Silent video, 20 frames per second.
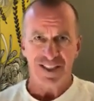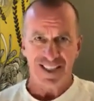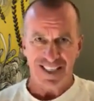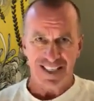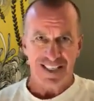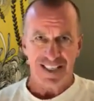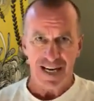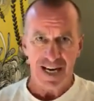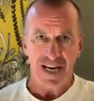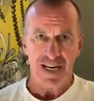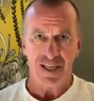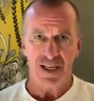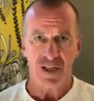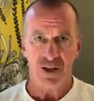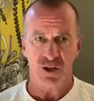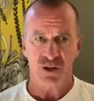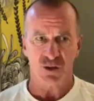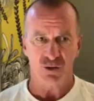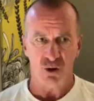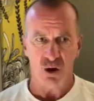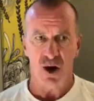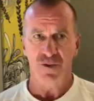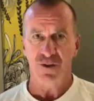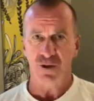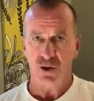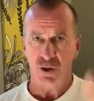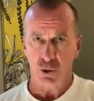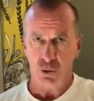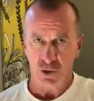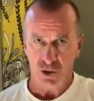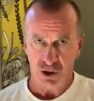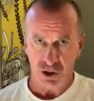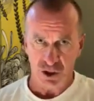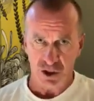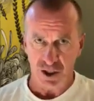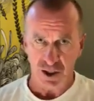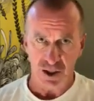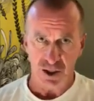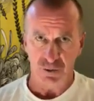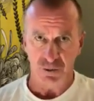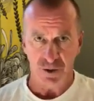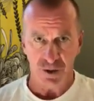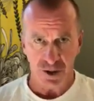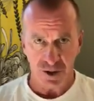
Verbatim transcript: to get and striving to achieve.